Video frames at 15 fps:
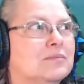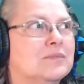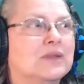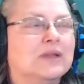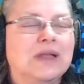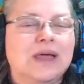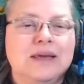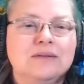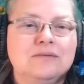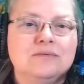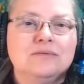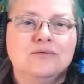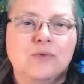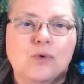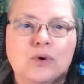like
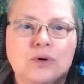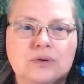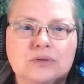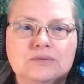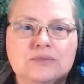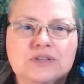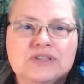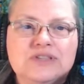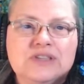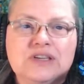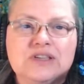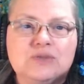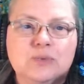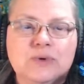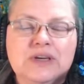4 to
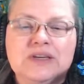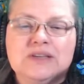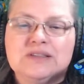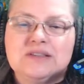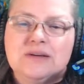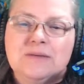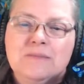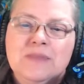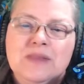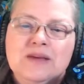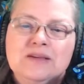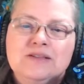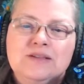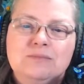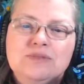6 weeks,
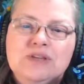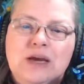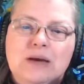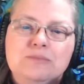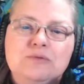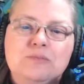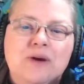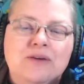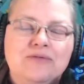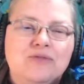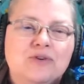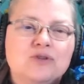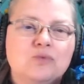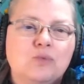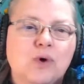sometimes my
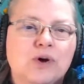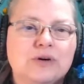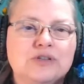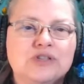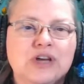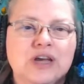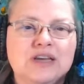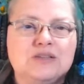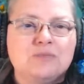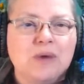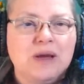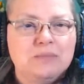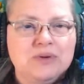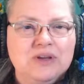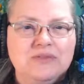first water change
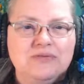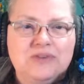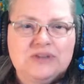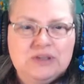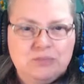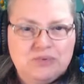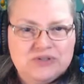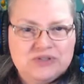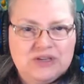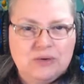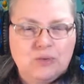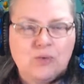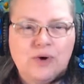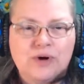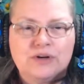might be a
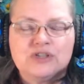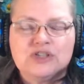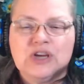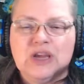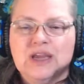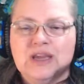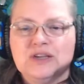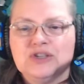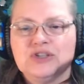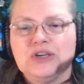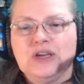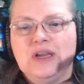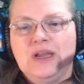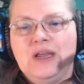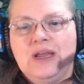50% water change,
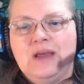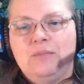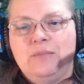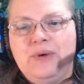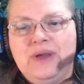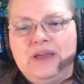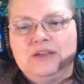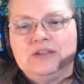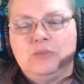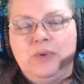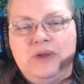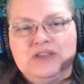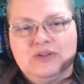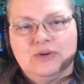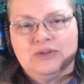but
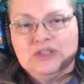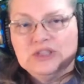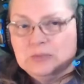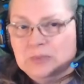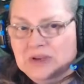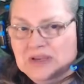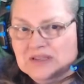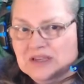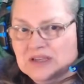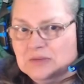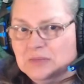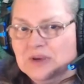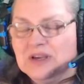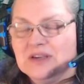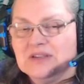depends on the species
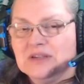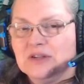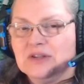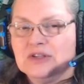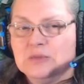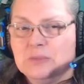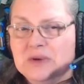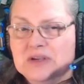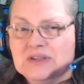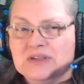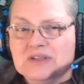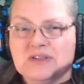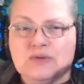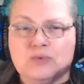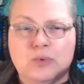because the
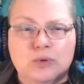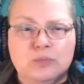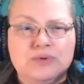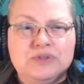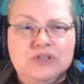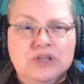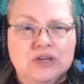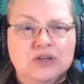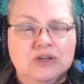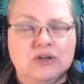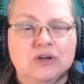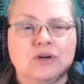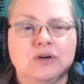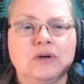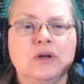species is real
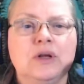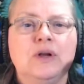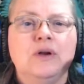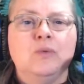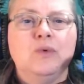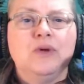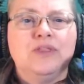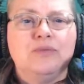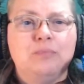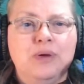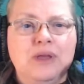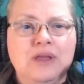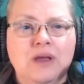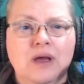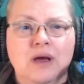particular with
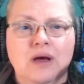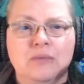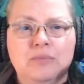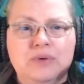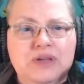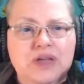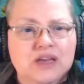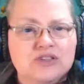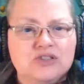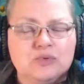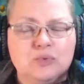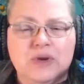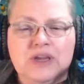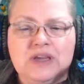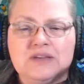pH
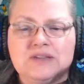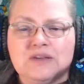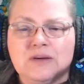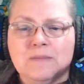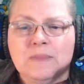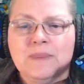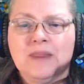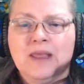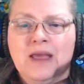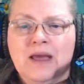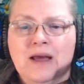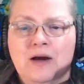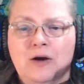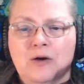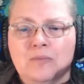swings.
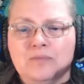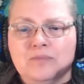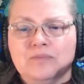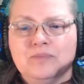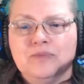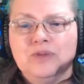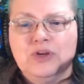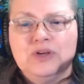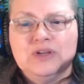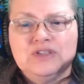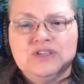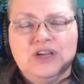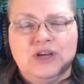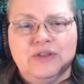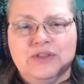You can
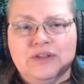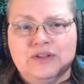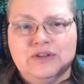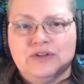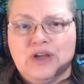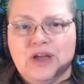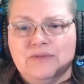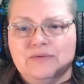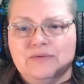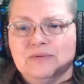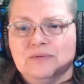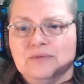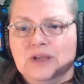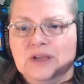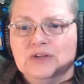tell that they're not
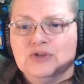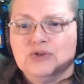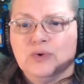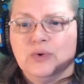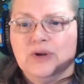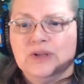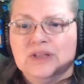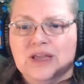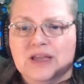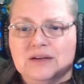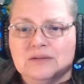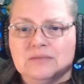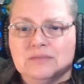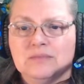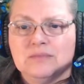enjoying
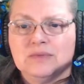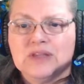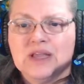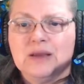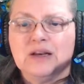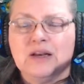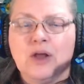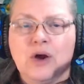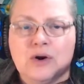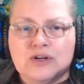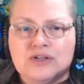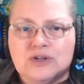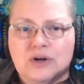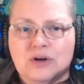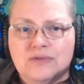that
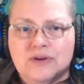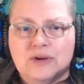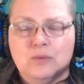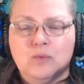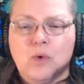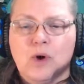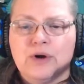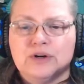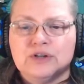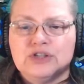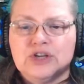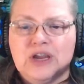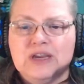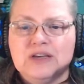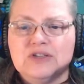large of a water
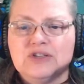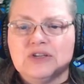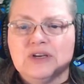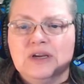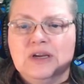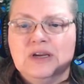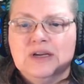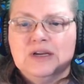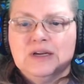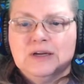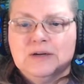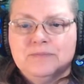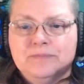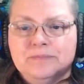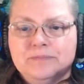change.
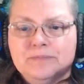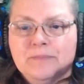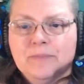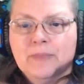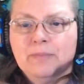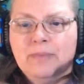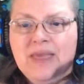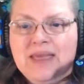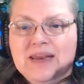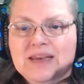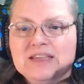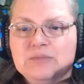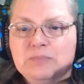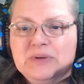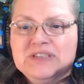
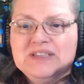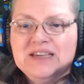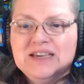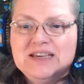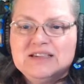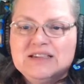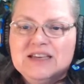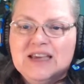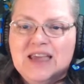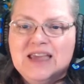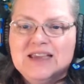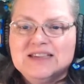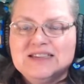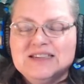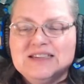Patty's Petite
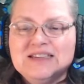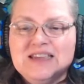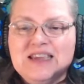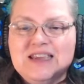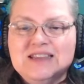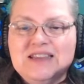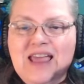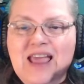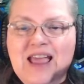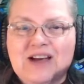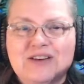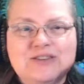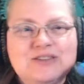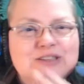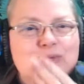Tanks is in the
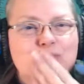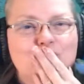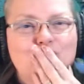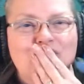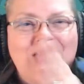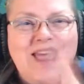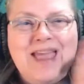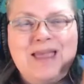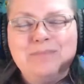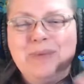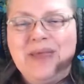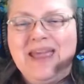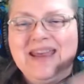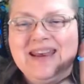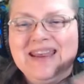house. Hey,
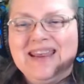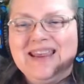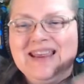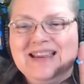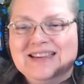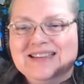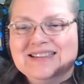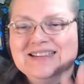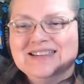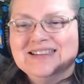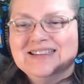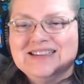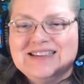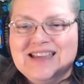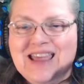Patty,
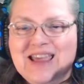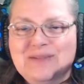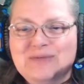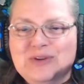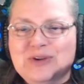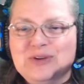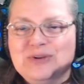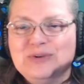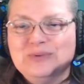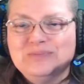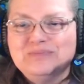good to have you.